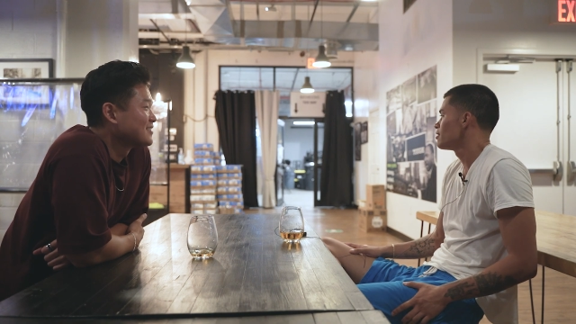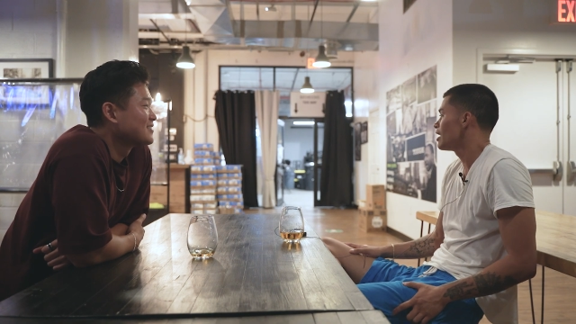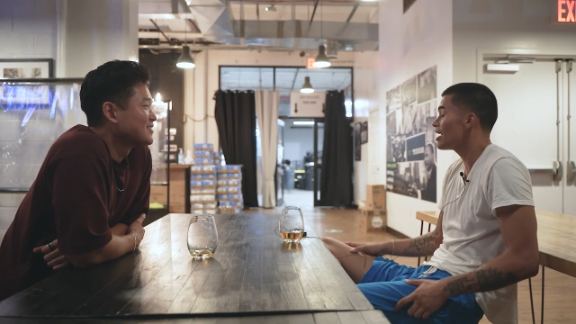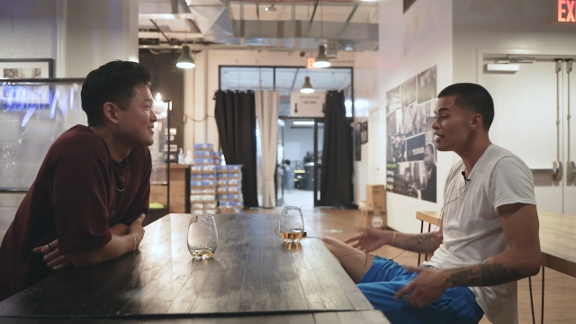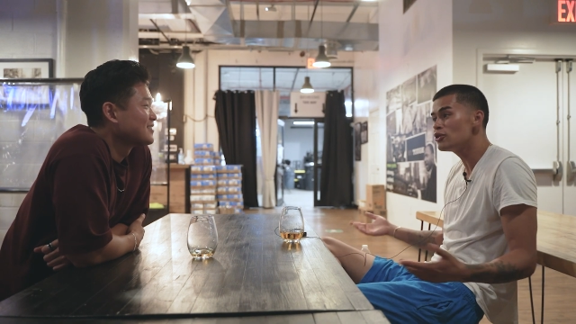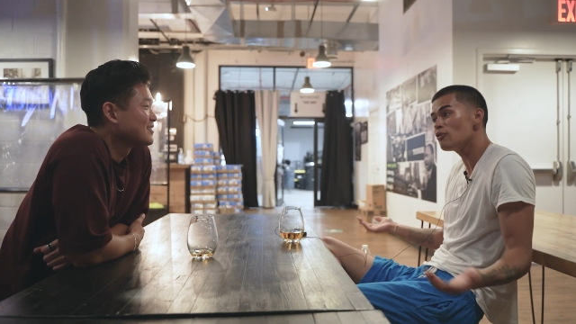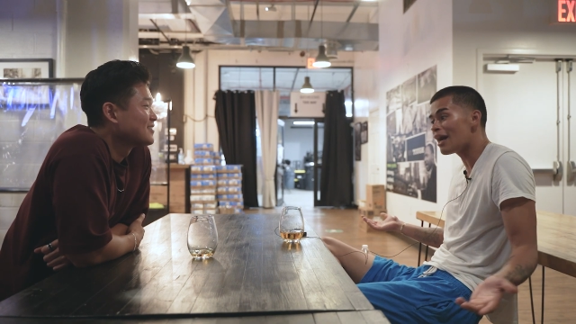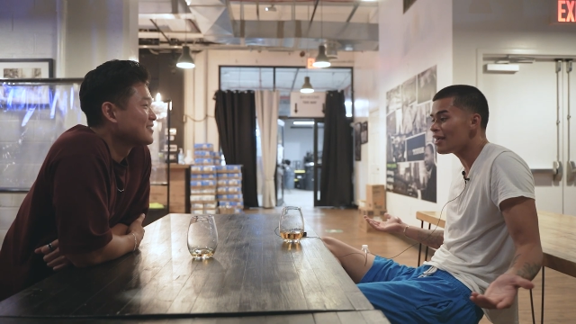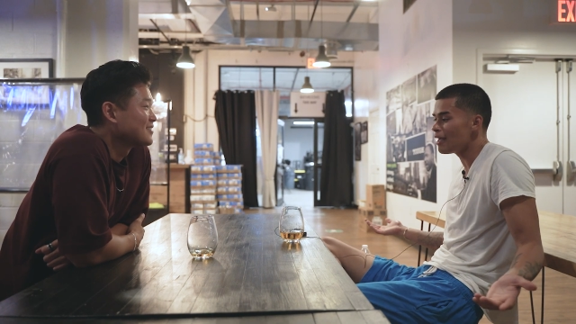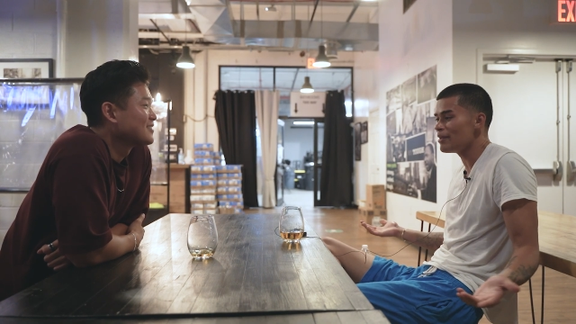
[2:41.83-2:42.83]
Speaker 1: And I do.
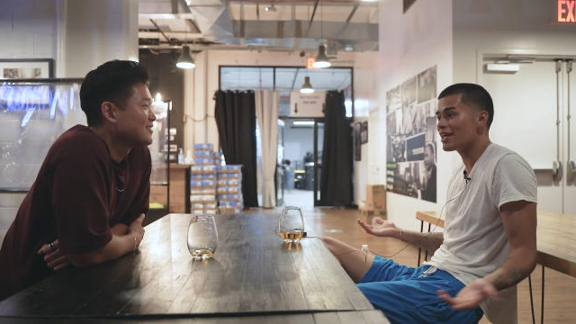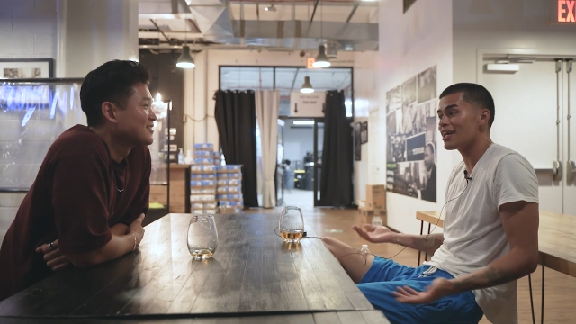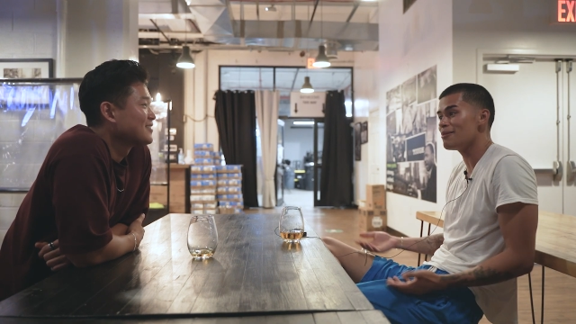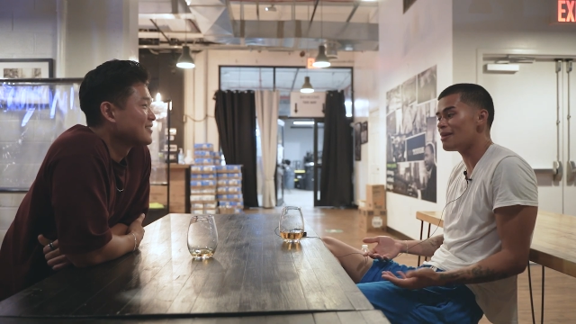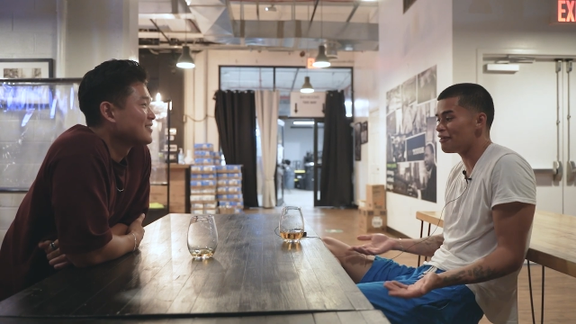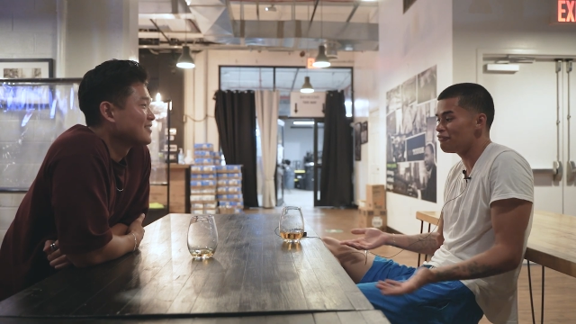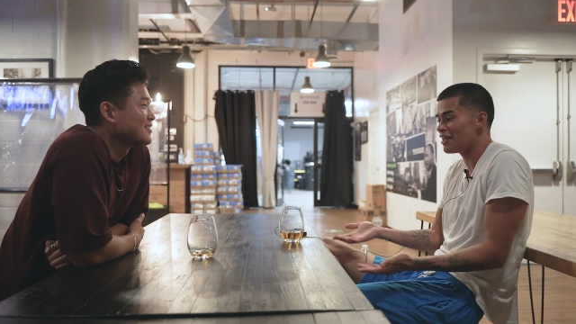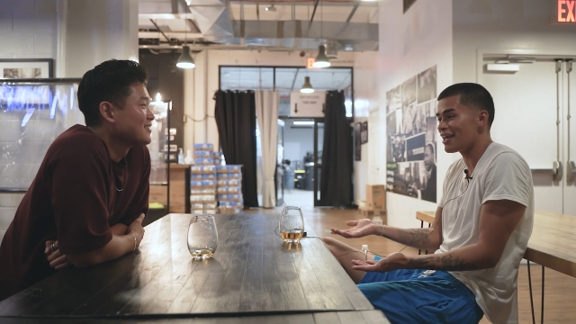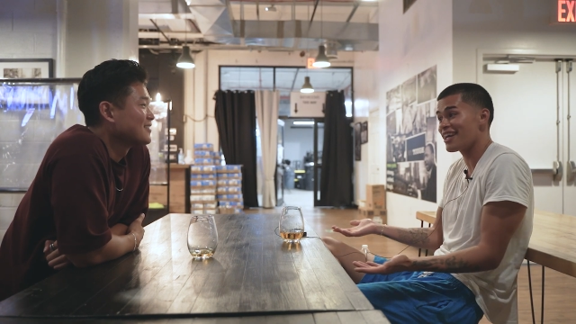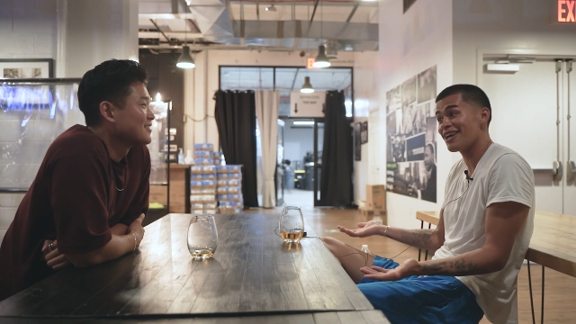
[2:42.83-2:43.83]
I, I mean, I got to admit, I
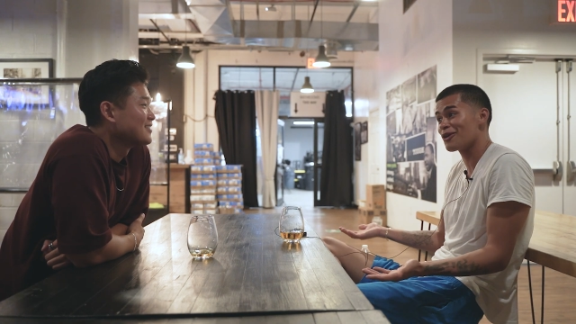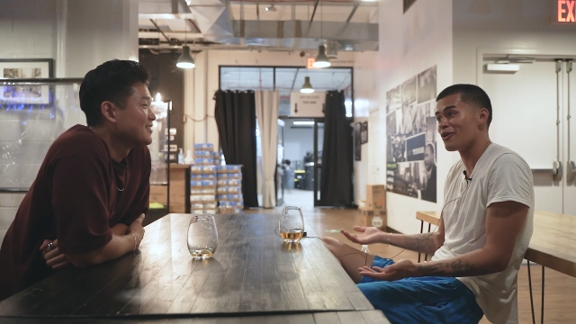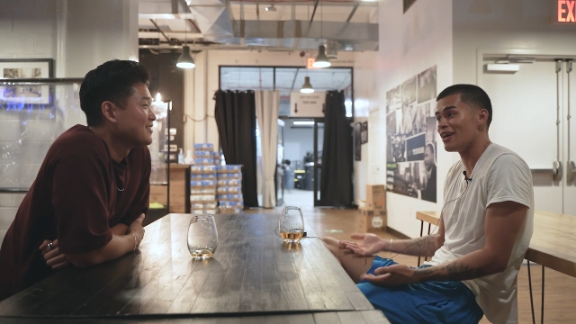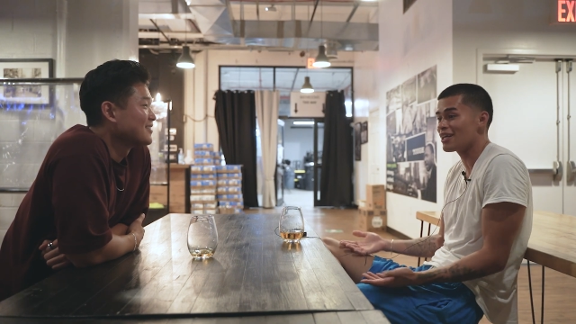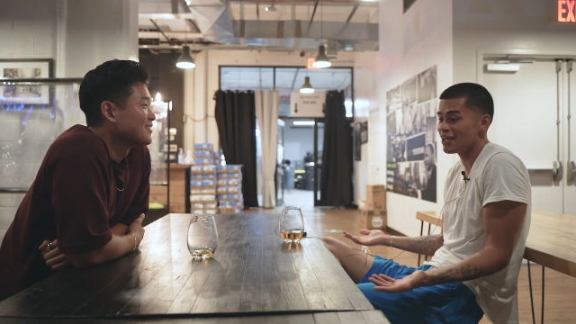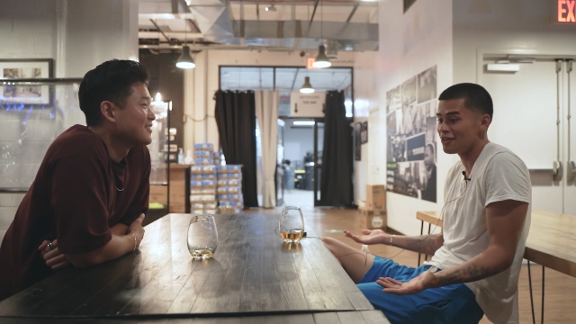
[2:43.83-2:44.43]
fit in that category. I kind